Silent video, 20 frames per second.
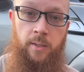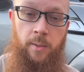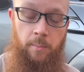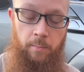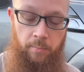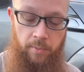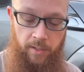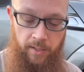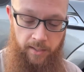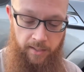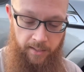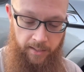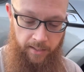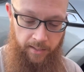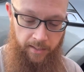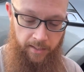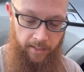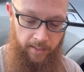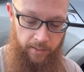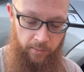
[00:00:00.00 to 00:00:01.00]
but
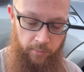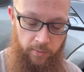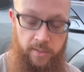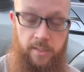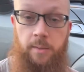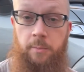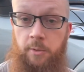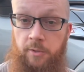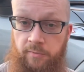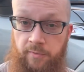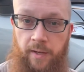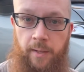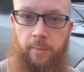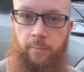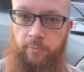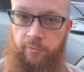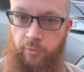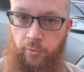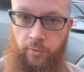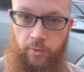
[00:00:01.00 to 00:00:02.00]
I was able to find
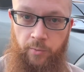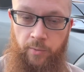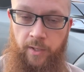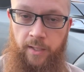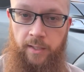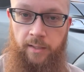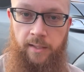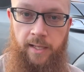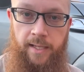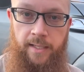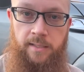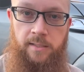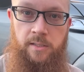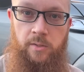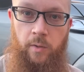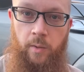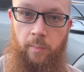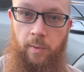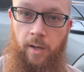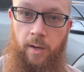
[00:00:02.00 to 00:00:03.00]
them for the running lights.
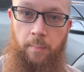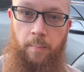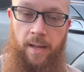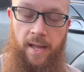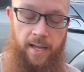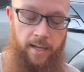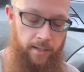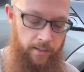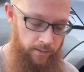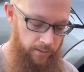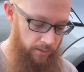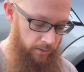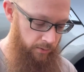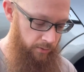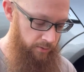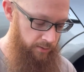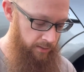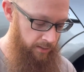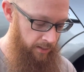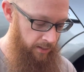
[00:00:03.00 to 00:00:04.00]
So I bought a pack of
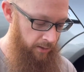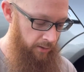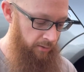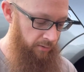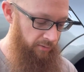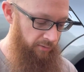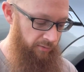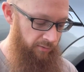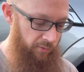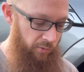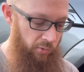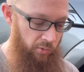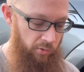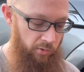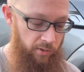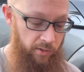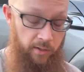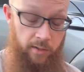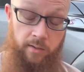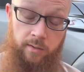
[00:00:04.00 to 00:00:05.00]
those.
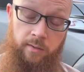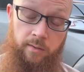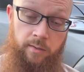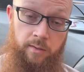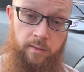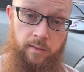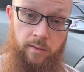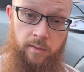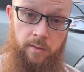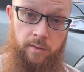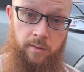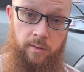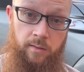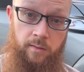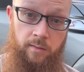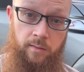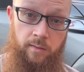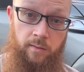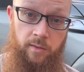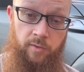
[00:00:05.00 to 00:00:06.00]
For
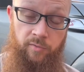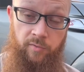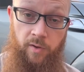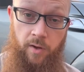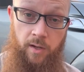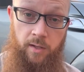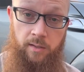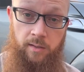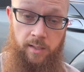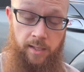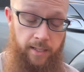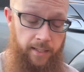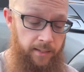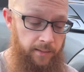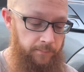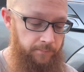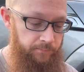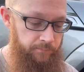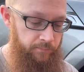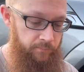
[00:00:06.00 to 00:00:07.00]
the fog light,
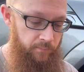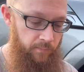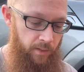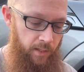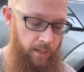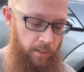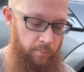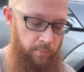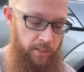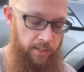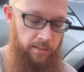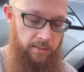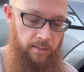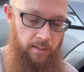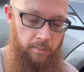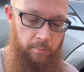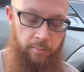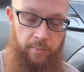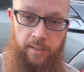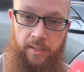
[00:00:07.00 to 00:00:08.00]
I picked
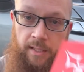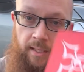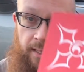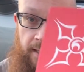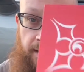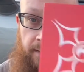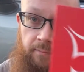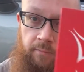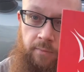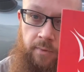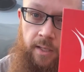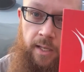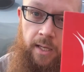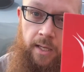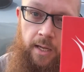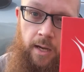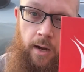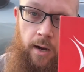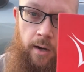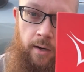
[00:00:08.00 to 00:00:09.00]
up a
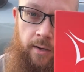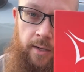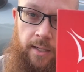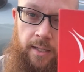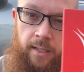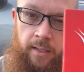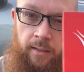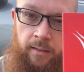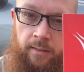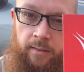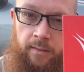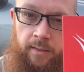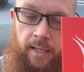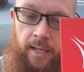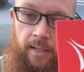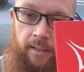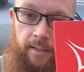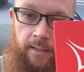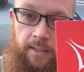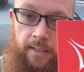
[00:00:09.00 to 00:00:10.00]
Hikari
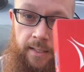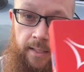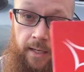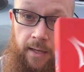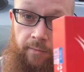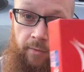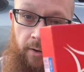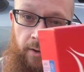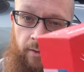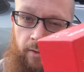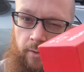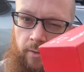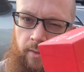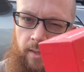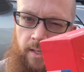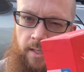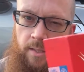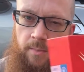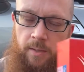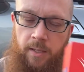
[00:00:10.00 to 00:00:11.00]
LED, and I've heard good
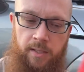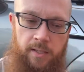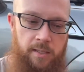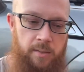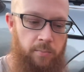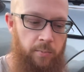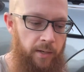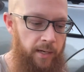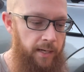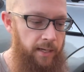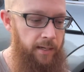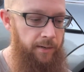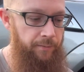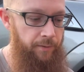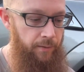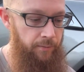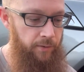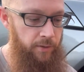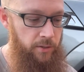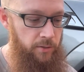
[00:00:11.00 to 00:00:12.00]
things about this brand. I've
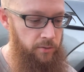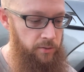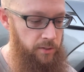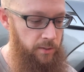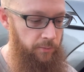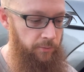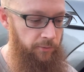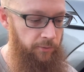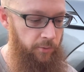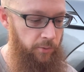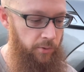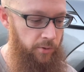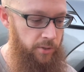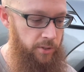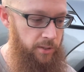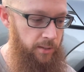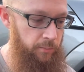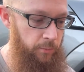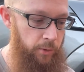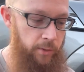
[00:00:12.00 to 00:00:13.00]
never used it before,
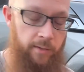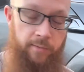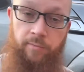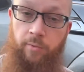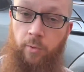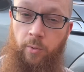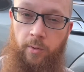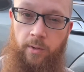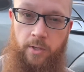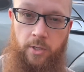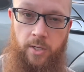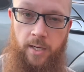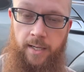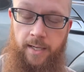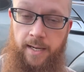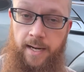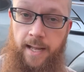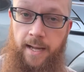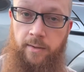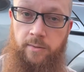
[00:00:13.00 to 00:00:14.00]
so I'm looking forward to
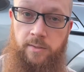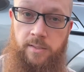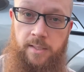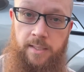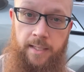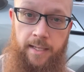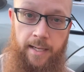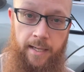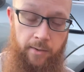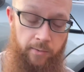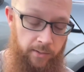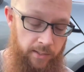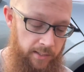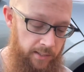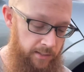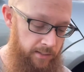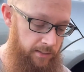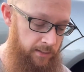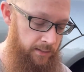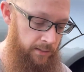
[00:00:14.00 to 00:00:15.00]
trying it out and seeing how it
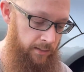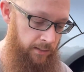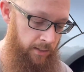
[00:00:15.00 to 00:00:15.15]
is.